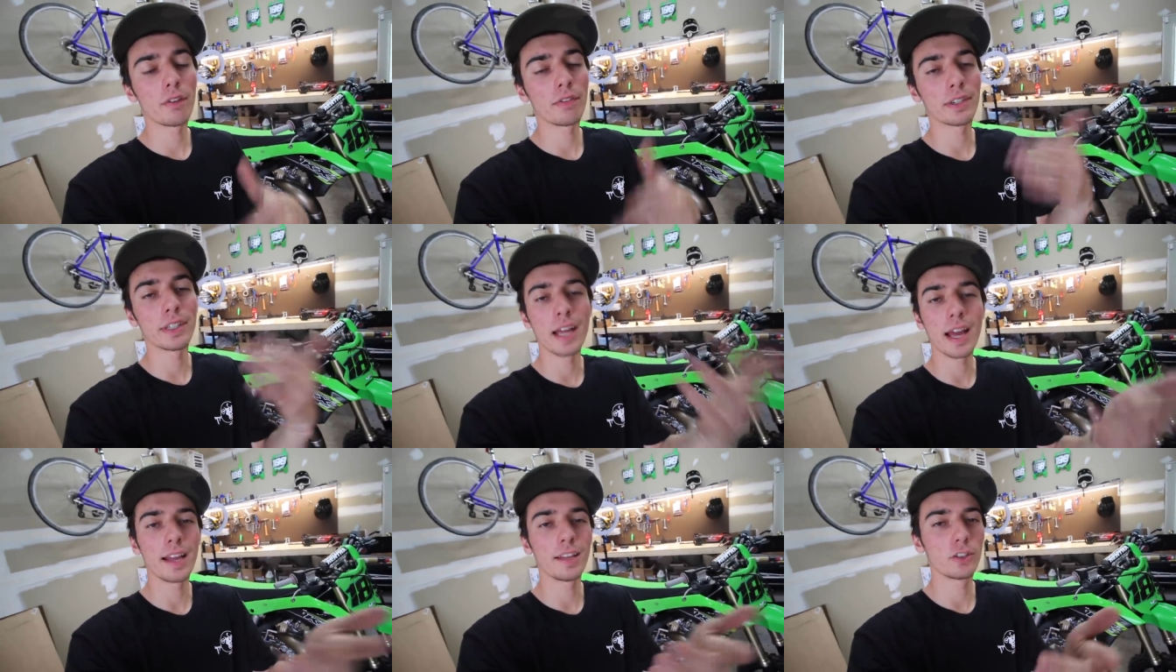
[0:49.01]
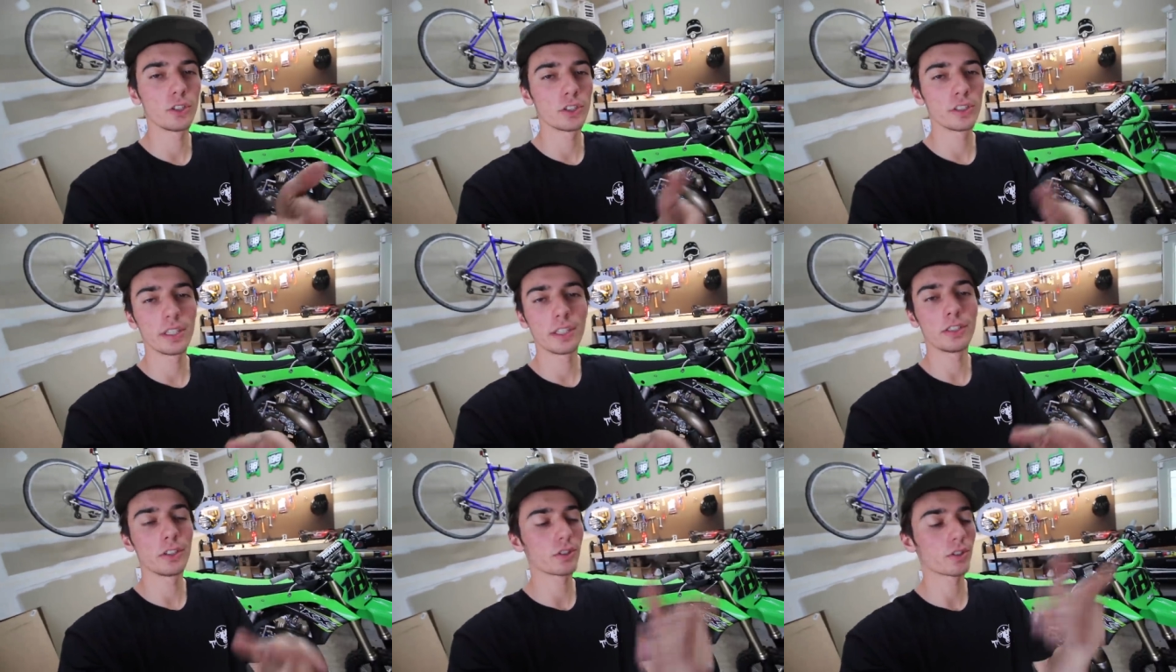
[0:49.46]
If you're not
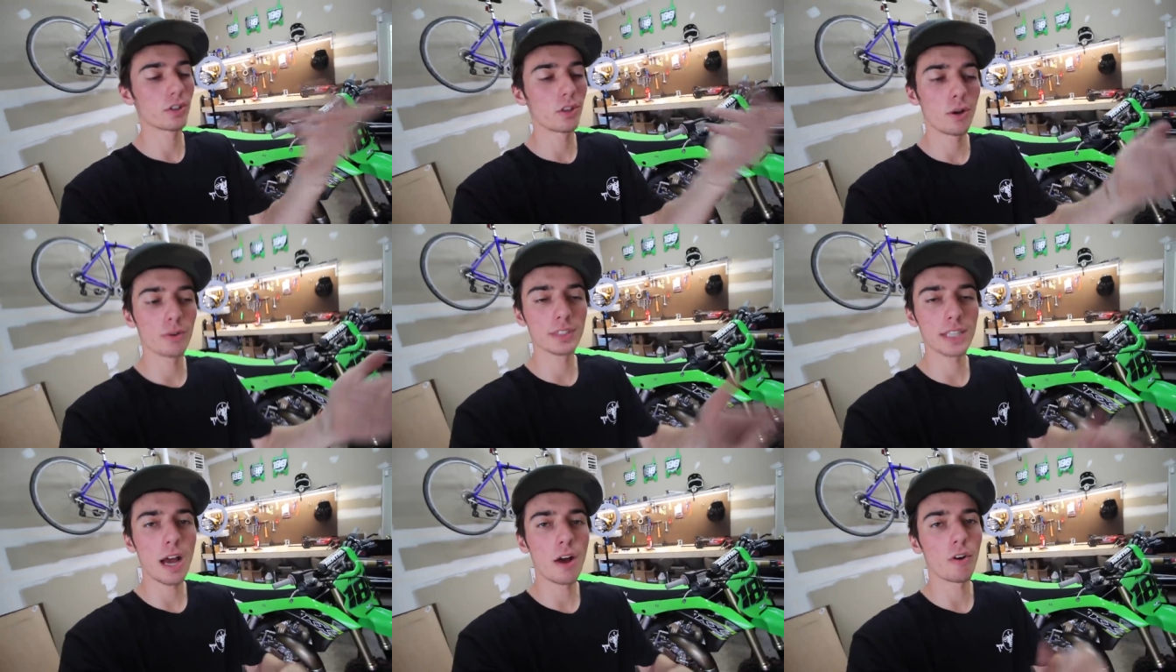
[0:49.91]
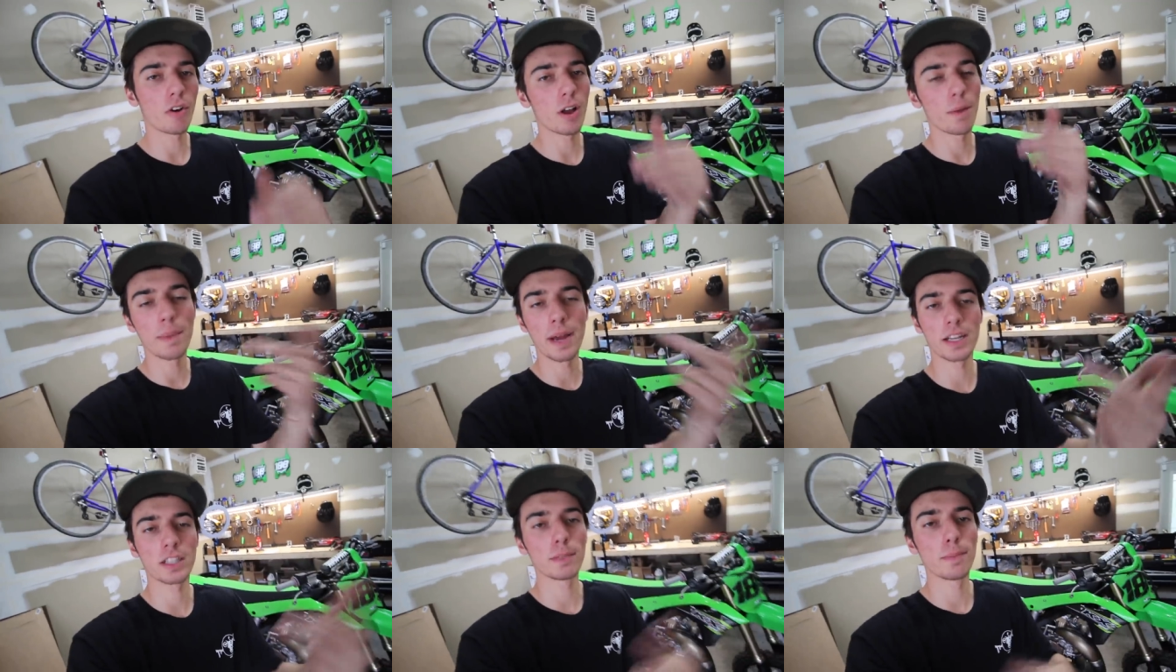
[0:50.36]
interested, just close out,
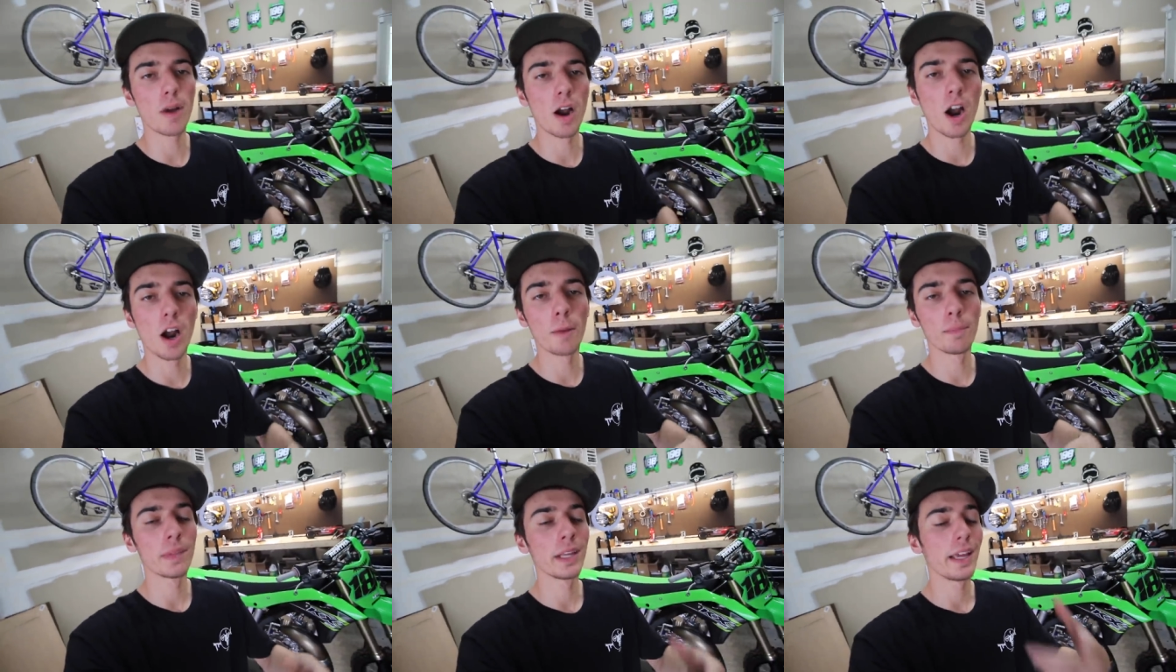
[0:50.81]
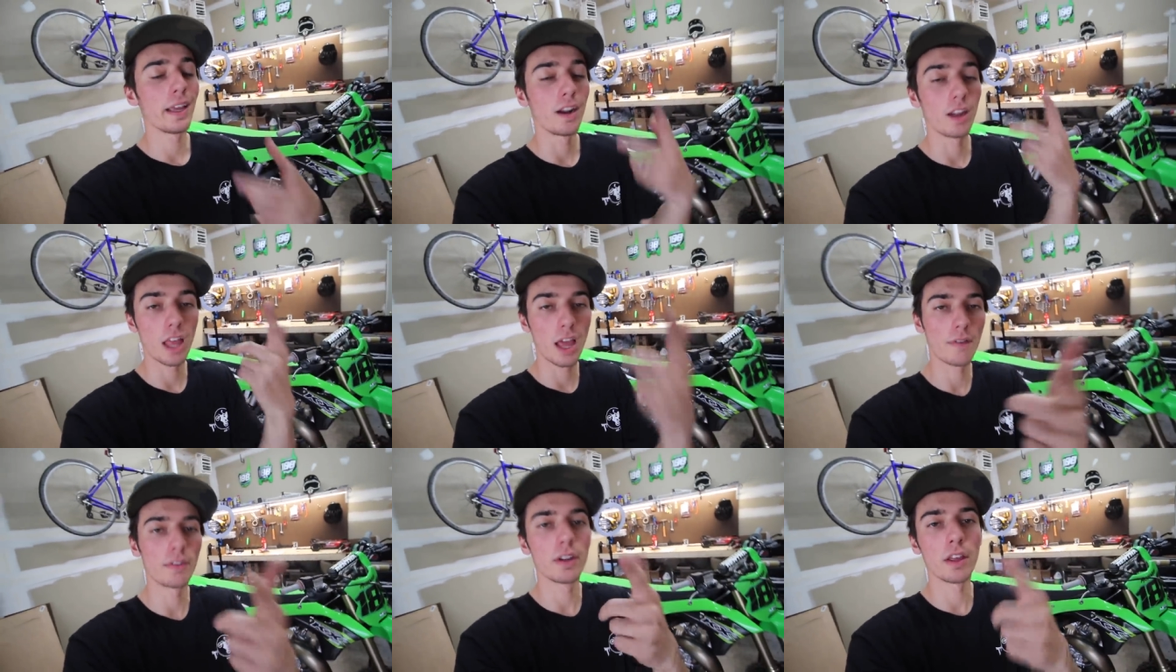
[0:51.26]
come back tomorrow and
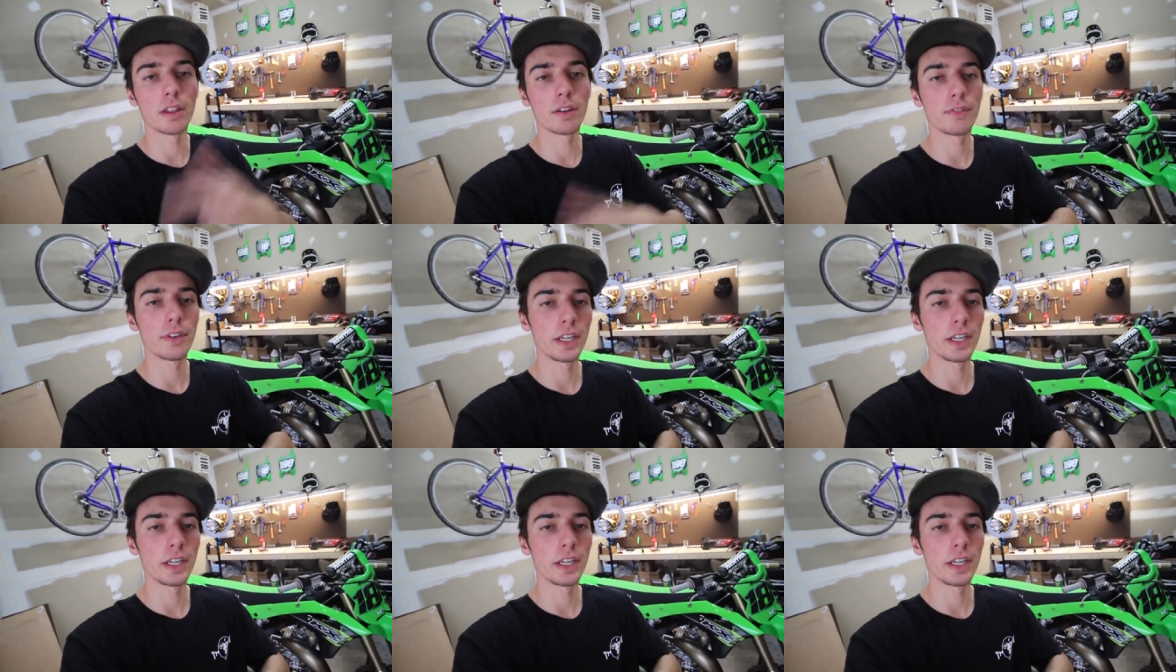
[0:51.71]
I'll have another